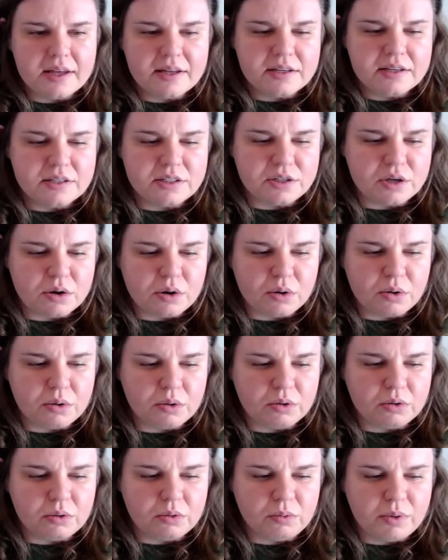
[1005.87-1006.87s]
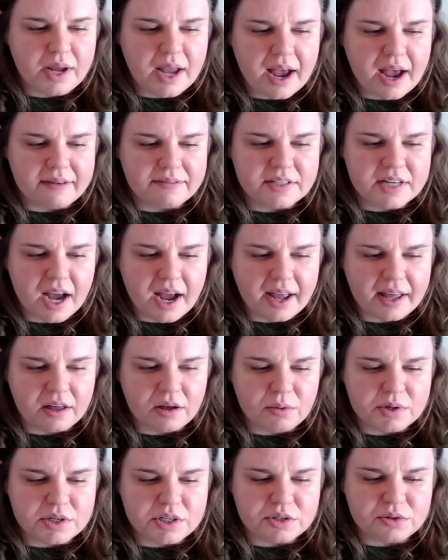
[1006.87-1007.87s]
So we have
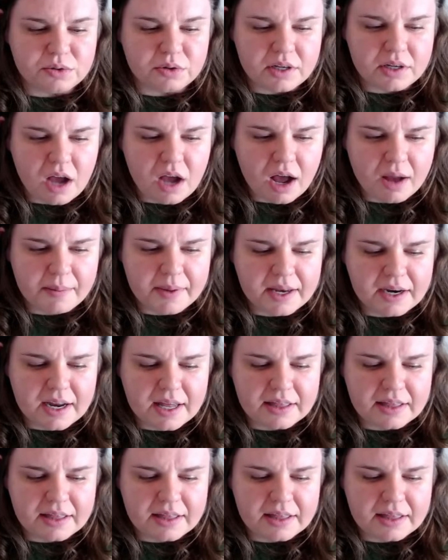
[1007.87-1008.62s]
tile, which is really common